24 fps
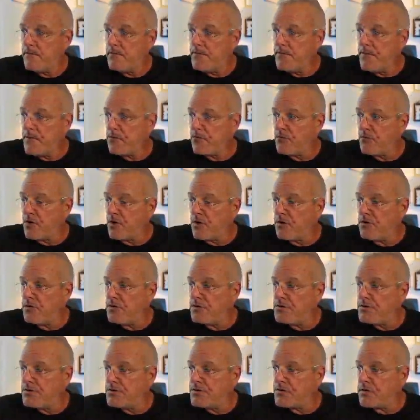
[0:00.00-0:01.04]
The
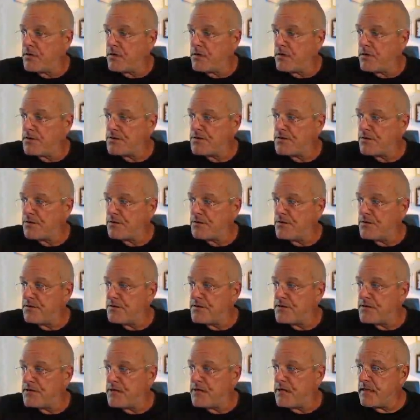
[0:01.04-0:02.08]
roads also, you'll
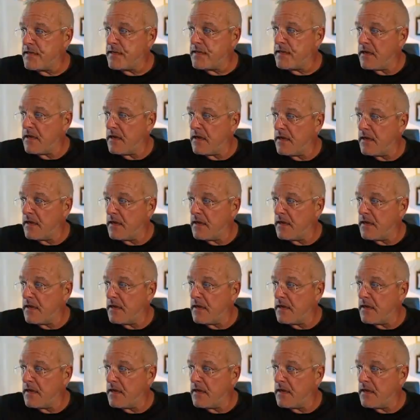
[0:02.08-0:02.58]
see,